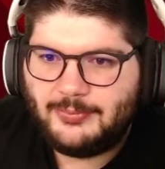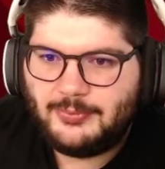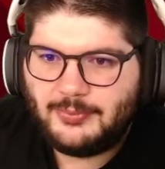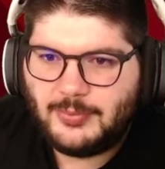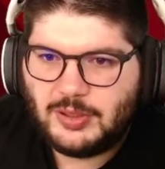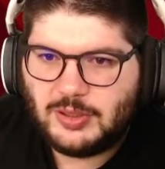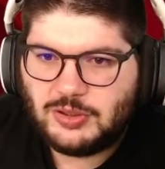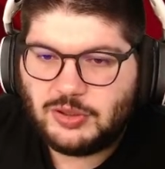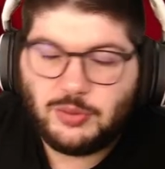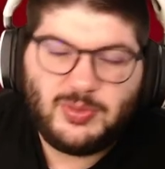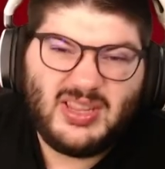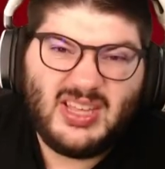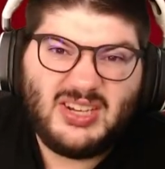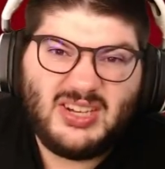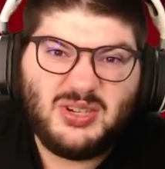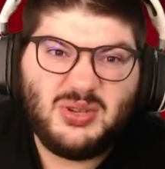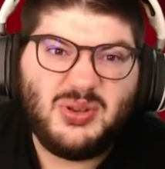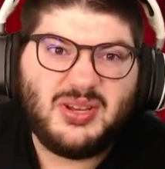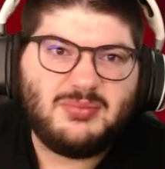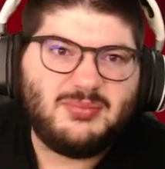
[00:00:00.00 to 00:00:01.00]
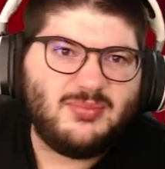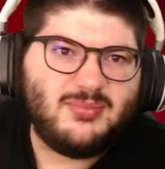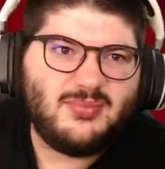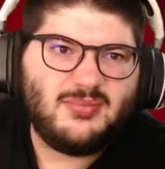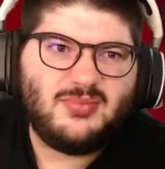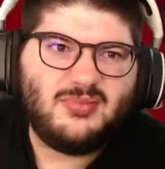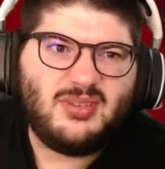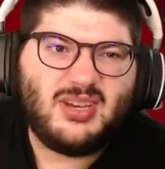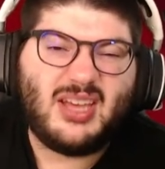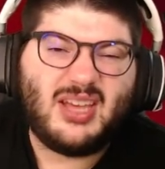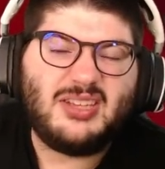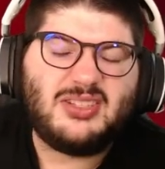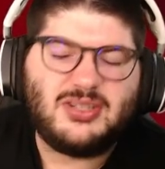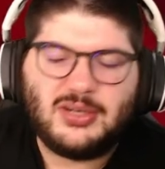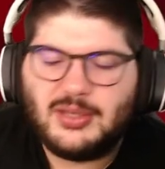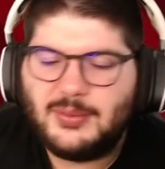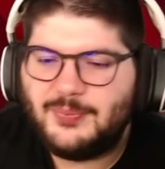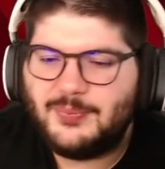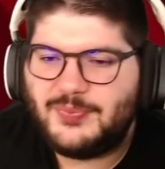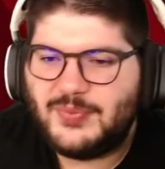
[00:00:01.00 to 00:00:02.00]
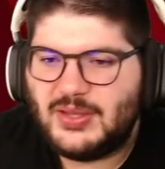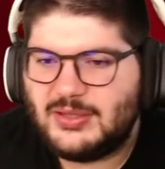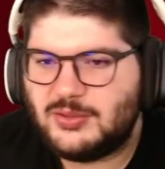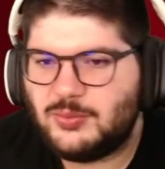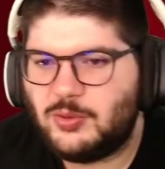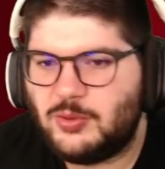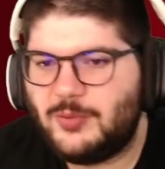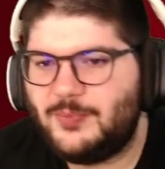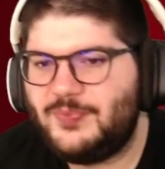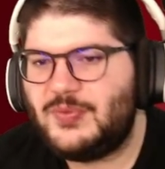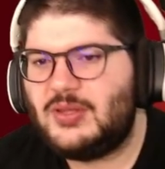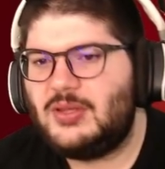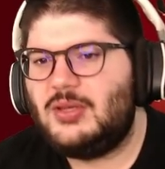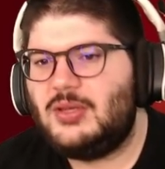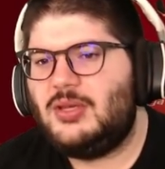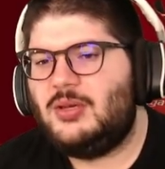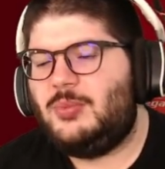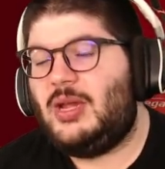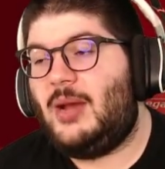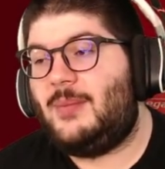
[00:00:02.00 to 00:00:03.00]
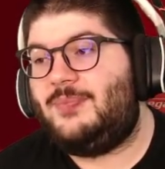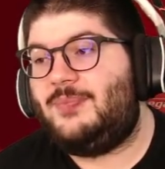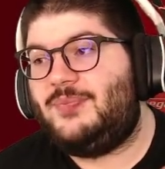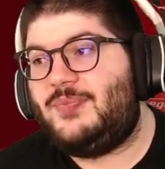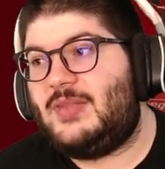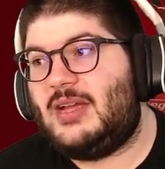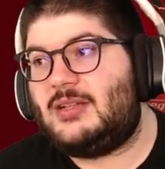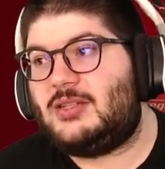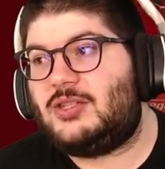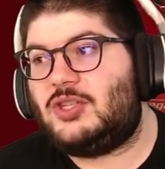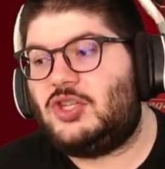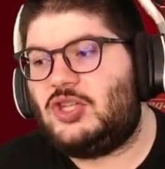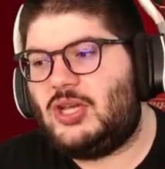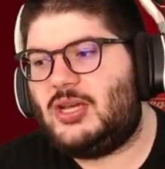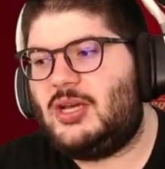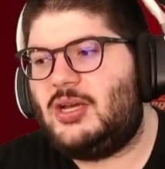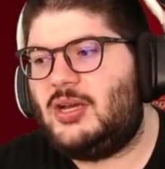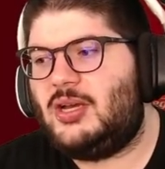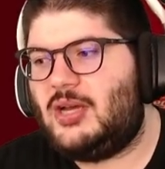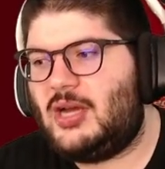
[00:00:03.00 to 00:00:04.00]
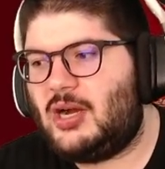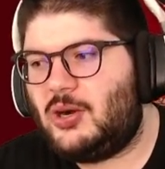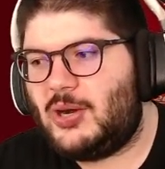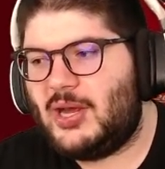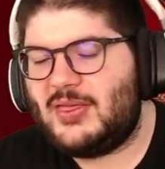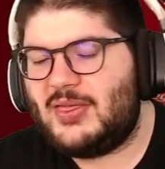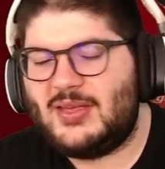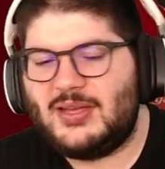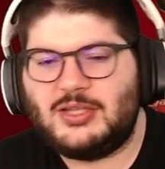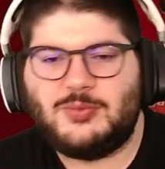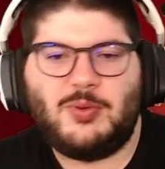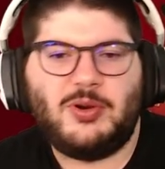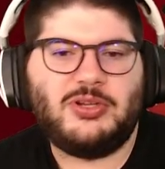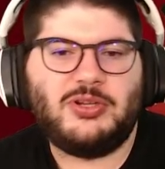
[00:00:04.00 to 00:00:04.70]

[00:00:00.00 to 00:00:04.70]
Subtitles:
Assuming they do it nicely, as it were. But yeah, that's how I think Spurs